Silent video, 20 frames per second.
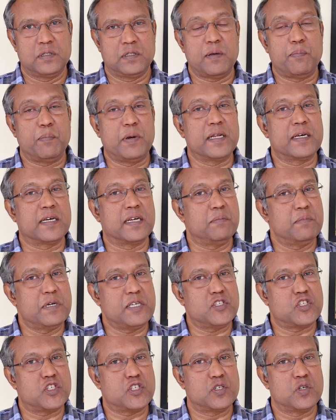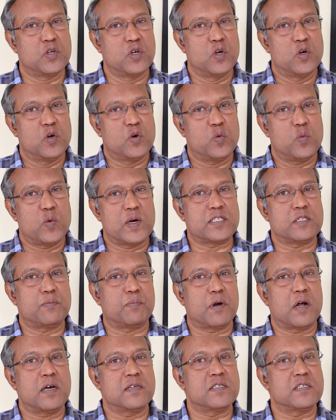The pilgrimage was a
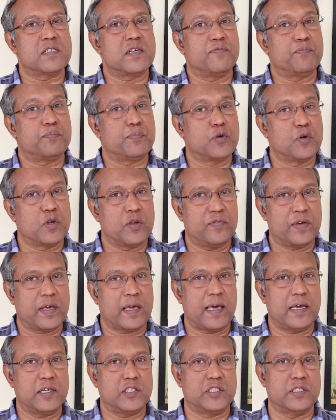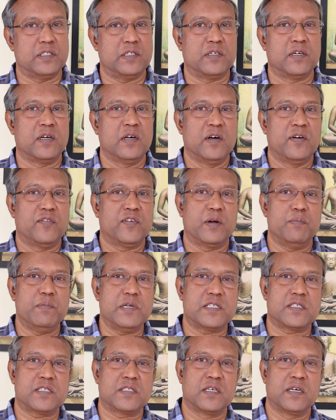process of purification from
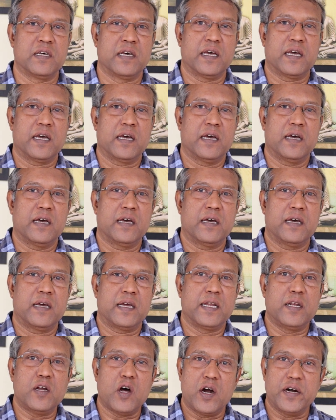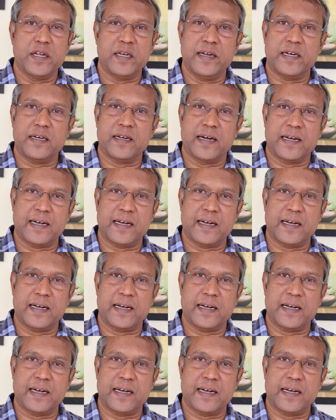his inordinate